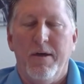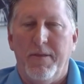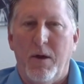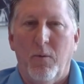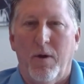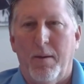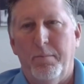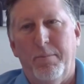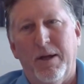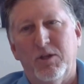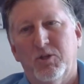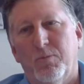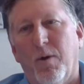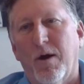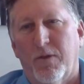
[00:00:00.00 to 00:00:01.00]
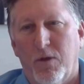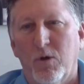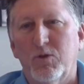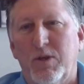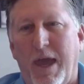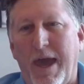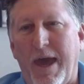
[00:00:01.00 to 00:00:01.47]
They want to benchmark
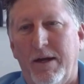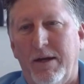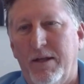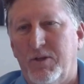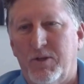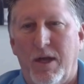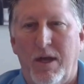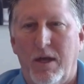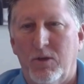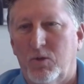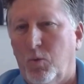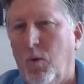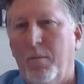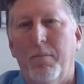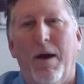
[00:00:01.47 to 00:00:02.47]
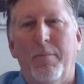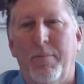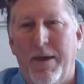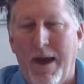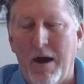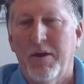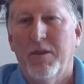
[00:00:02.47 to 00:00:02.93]
those candidates against what might
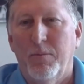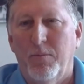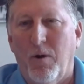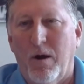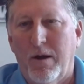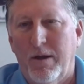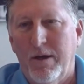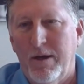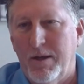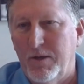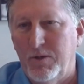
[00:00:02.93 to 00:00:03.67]
be out in the market.